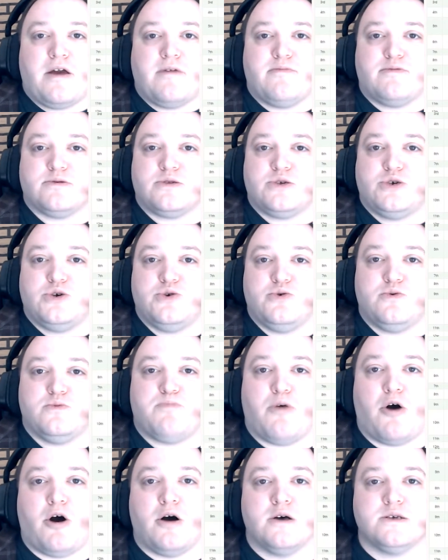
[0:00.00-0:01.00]
able to
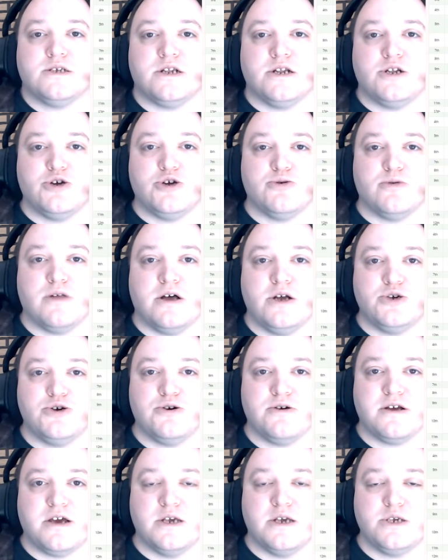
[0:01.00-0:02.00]
pause it at your leisure
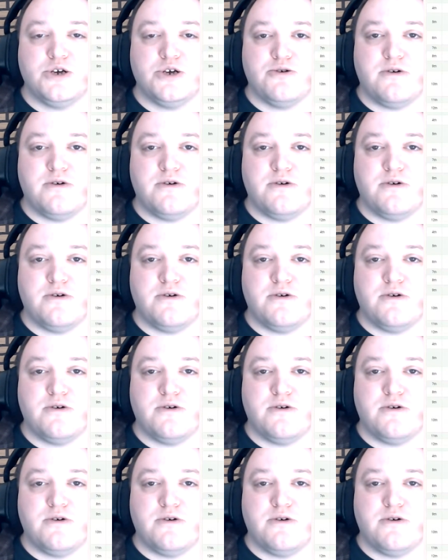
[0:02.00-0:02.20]
in case you